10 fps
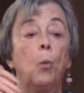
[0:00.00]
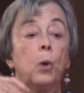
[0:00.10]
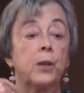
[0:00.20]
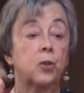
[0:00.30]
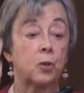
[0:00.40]

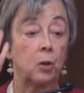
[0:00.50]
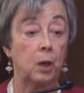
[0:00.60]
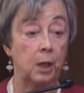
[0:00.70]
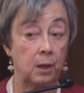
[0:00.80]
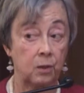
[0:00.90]
which
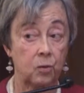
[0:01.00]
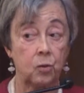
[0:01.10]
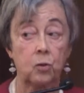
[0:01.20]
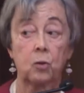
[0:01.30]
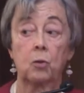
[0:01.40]

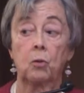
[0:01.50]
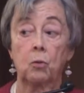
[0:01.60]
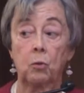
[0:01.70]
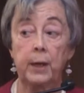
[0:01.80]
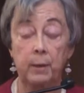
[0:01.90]
is
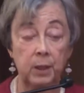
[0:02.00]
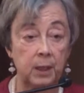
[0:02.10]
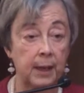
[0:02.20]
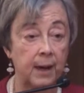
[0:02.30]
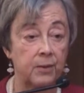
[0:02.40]
get them
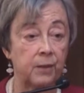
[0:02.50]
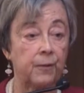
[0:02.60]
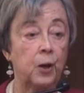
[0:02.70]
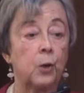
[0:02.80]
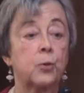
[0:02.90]
into the housing
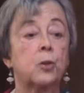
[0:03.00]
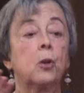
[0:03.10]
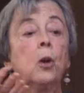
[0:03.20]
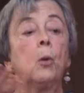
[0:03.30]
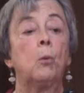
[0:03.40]
first,
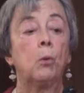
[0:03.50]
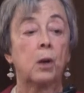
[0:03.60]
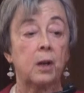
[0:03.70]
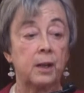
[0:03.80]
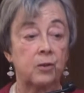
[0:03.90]

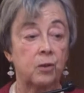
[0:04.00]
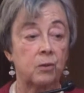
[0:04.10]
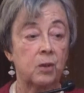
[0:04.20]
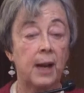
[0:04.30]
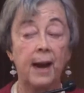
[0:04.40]
work on
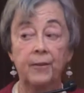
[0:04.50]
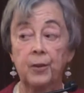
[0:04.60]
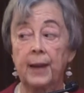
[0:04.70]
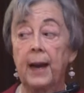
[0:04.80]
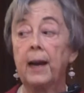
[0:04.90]
issues
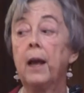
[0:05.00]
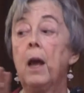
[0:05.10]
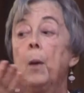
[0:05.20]
after that.